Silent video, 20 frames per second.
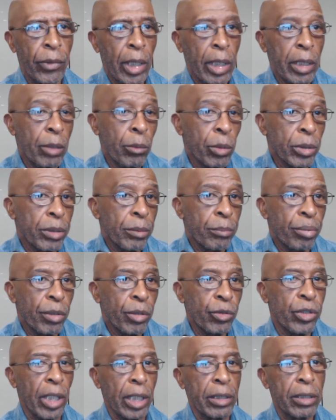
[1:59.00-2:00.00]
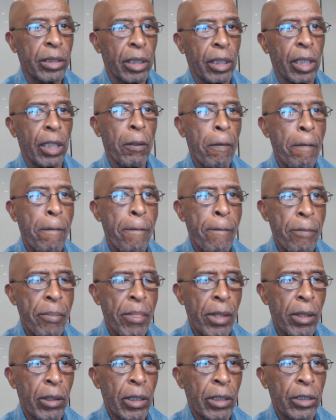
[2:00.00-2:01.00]
And he wasn't protesting.
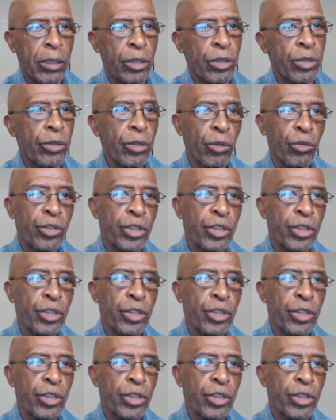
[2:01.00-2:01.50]
So there's no